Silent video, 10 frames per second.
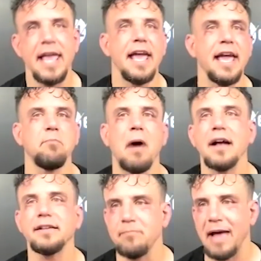in a
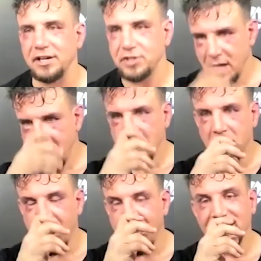boxing match.
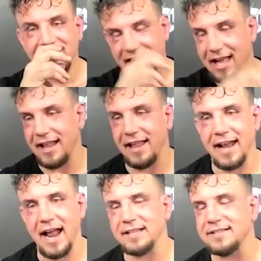But honestly,
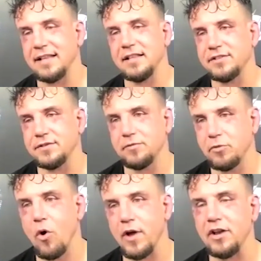and I had said this
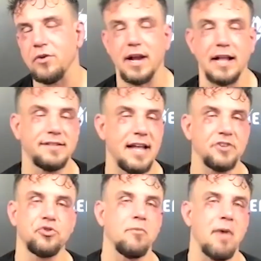going into it, and I stand
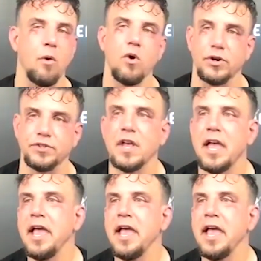true to my words.